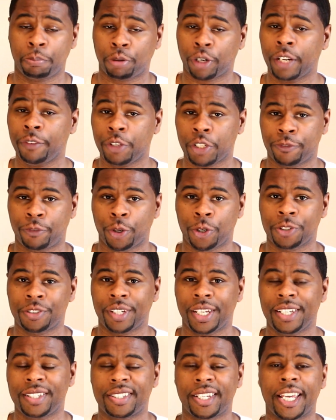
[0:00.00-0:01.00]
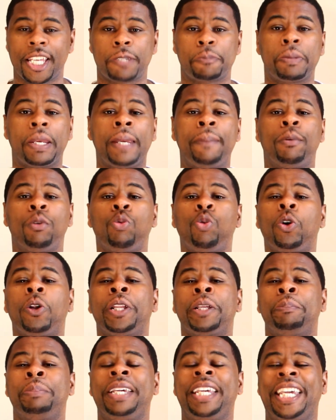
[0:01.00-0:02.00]
previous verse, he says people will
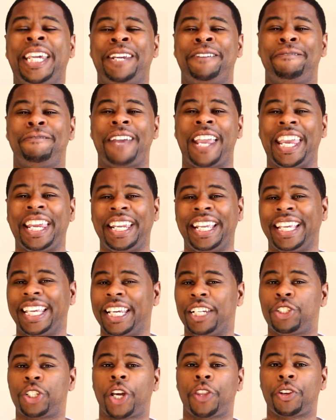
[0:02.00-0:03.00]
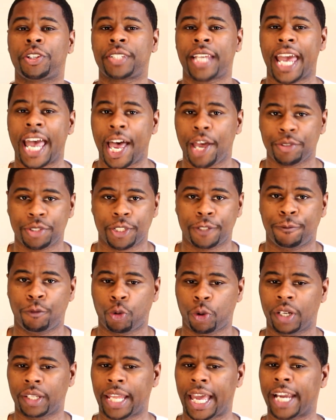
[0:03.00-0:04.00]
be invading each other's houses
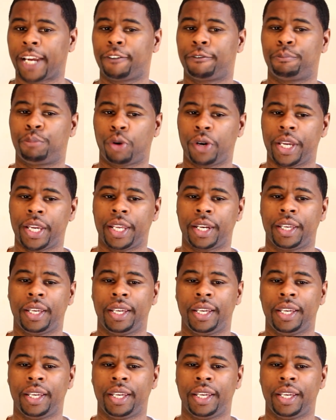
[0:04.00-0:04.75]
for a lack of bread.